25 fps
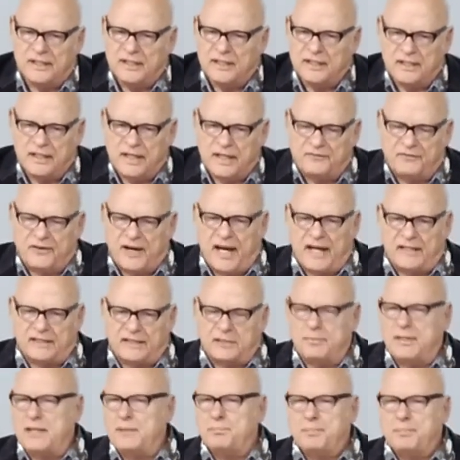If I had to
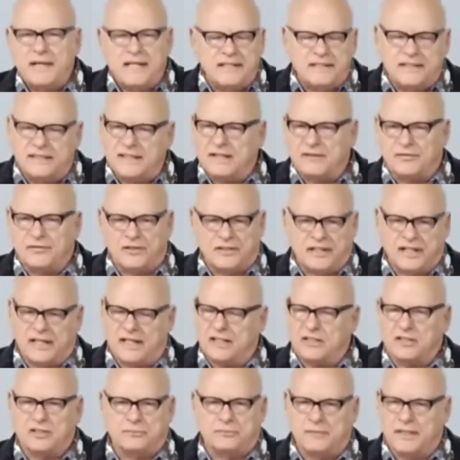be beaten every it day,
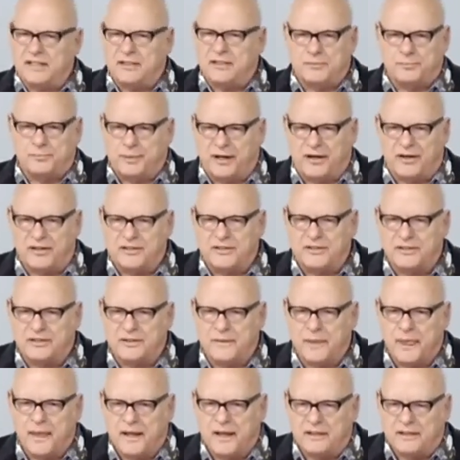couldn't be compared to it.